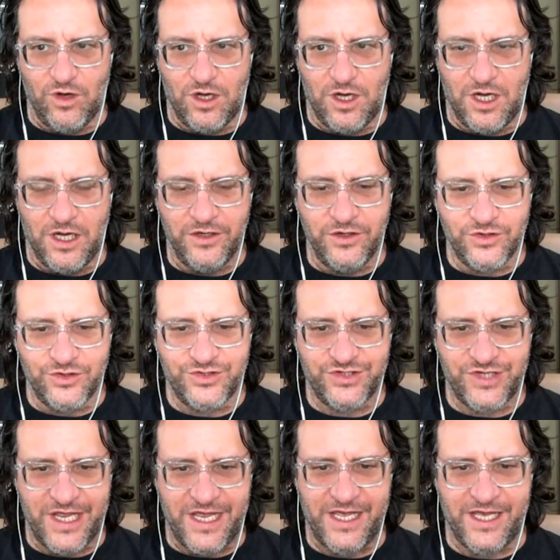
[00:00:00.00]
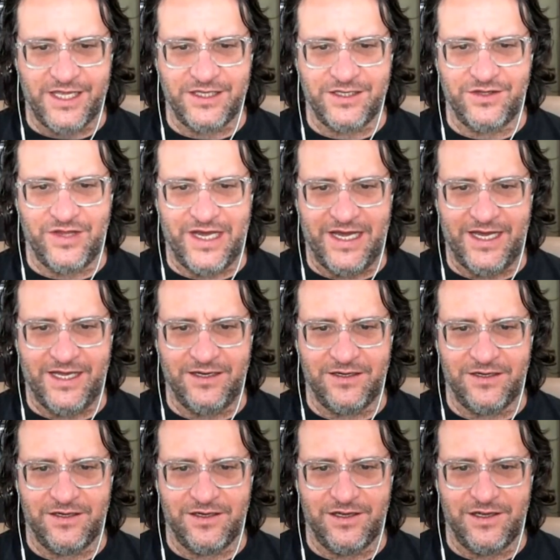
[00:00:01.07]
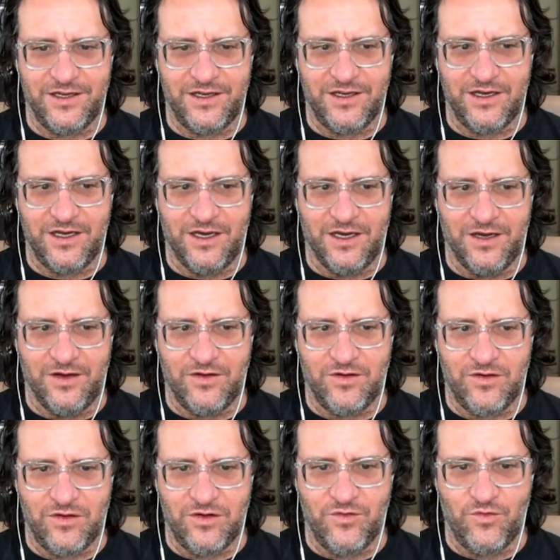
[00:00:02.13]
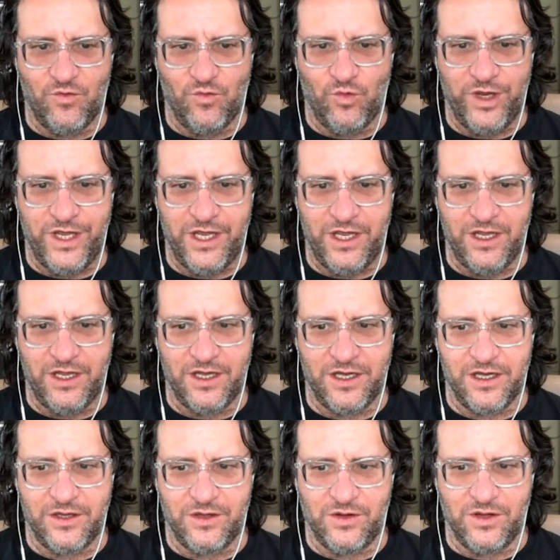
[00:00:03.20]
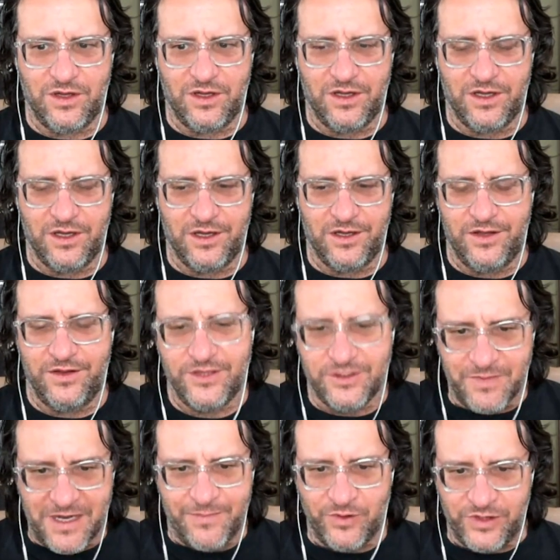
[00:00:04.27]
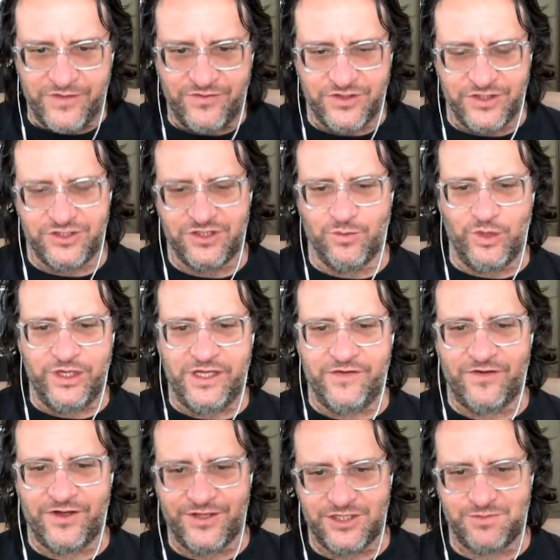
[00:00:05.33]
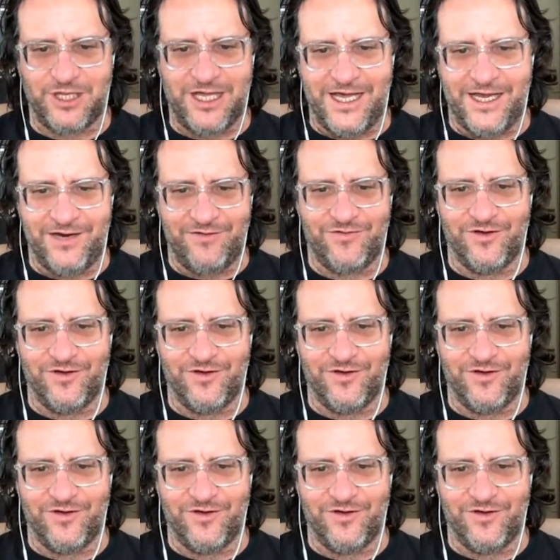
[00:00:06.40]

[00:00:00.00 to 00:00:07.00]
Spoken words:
Understand that this is my belief system. We live on this planet for a